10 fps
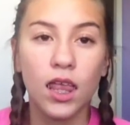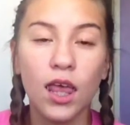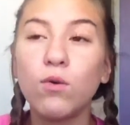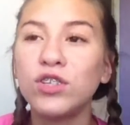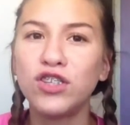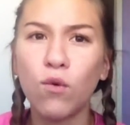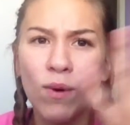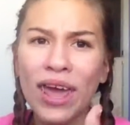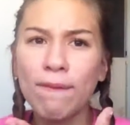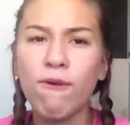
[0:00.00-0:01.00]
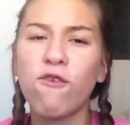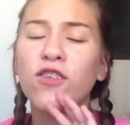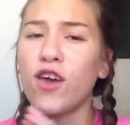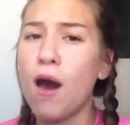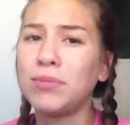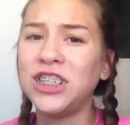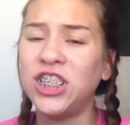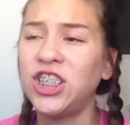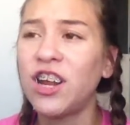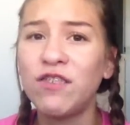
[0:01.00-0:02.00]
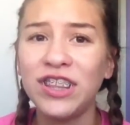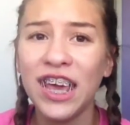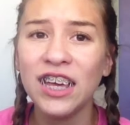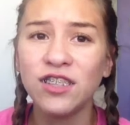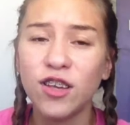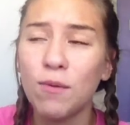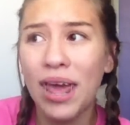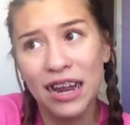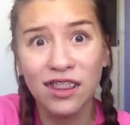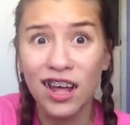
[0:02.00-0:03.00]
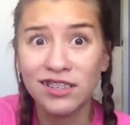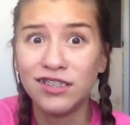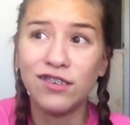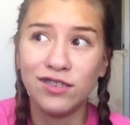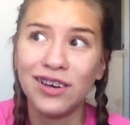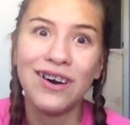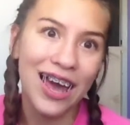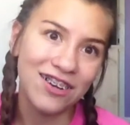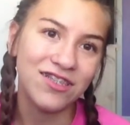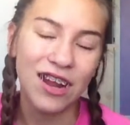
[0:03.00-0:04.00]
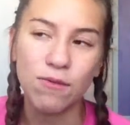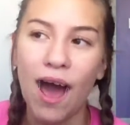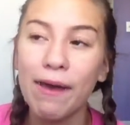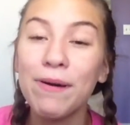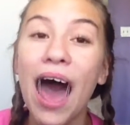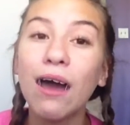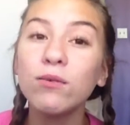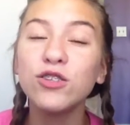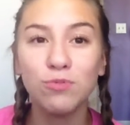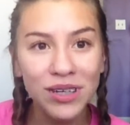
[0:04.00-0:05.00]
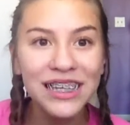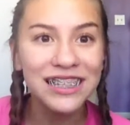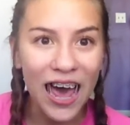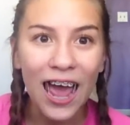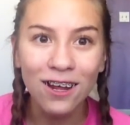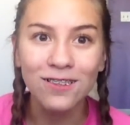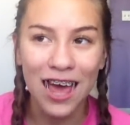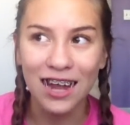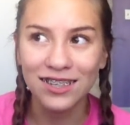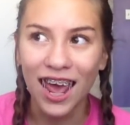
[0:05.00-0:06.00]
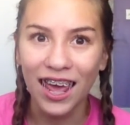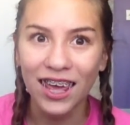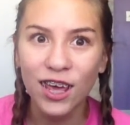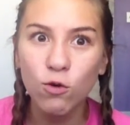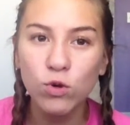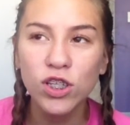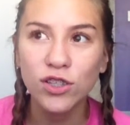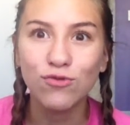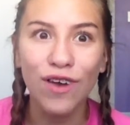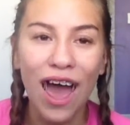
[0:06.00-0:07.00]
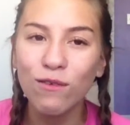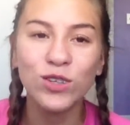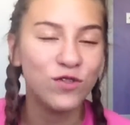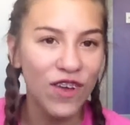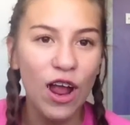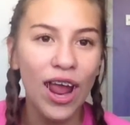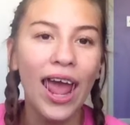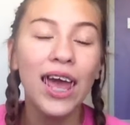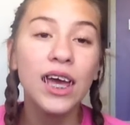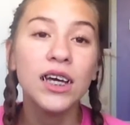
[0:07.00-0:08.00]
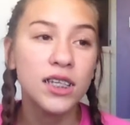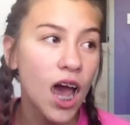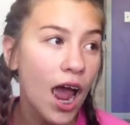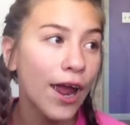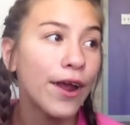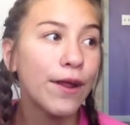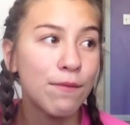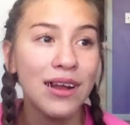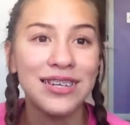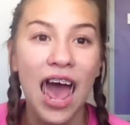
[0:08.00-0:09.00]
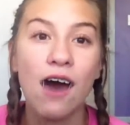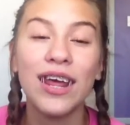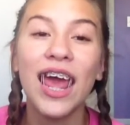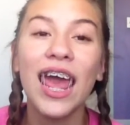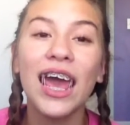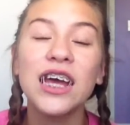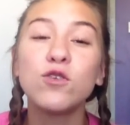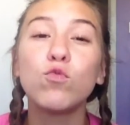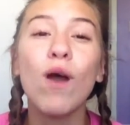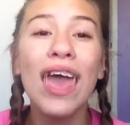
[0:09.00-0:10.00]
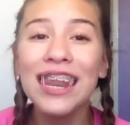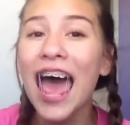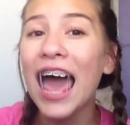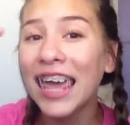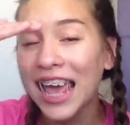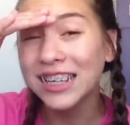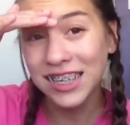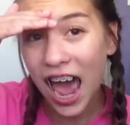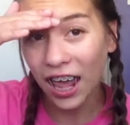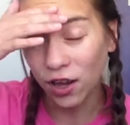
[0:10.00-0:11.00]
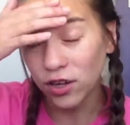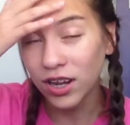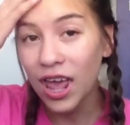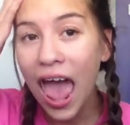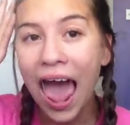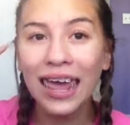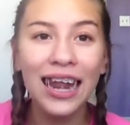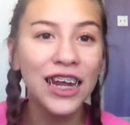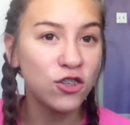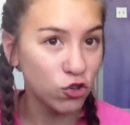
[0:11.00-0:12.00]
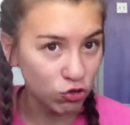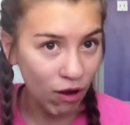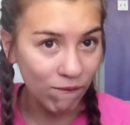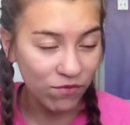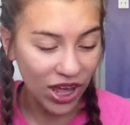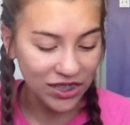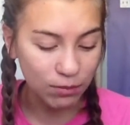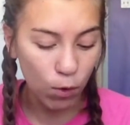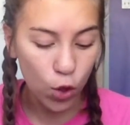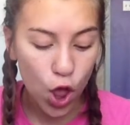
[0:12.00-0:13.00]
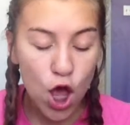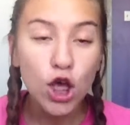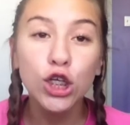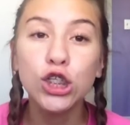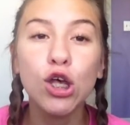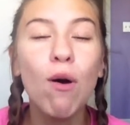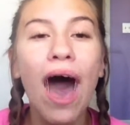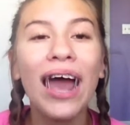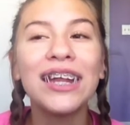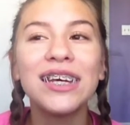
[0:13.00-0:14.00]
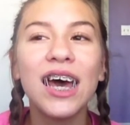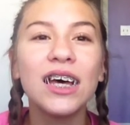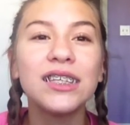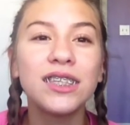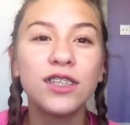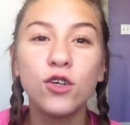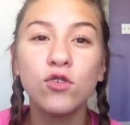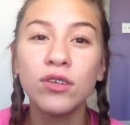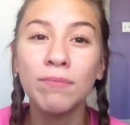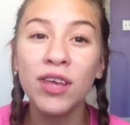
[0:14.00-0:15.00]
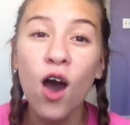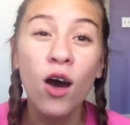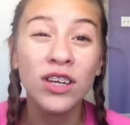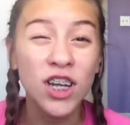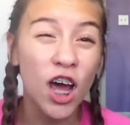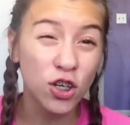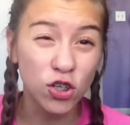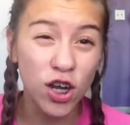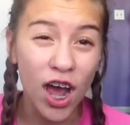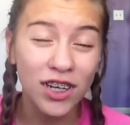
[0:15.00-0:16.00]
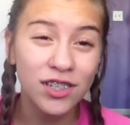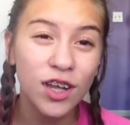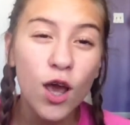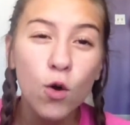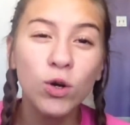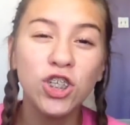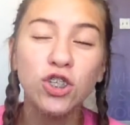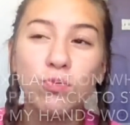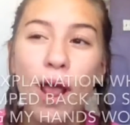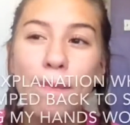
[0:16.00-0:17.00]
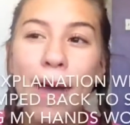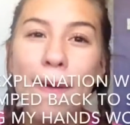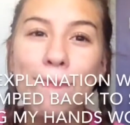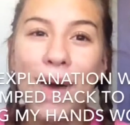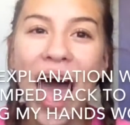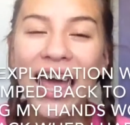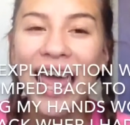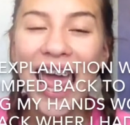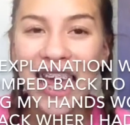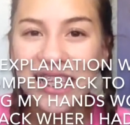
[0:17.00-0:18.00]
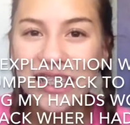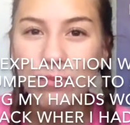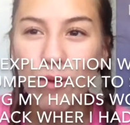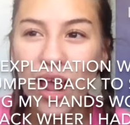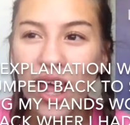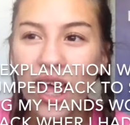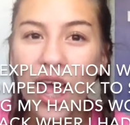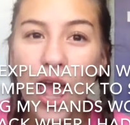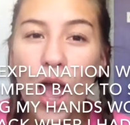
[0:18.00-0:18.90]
it was the week before the competition and everything, so we had a lot to do, so I understand why. But I was really tired that day. I was very tired and run down. And when I get tired, again, I told you I'm flexible. So I'd do something called an undercut, which is where my back handspring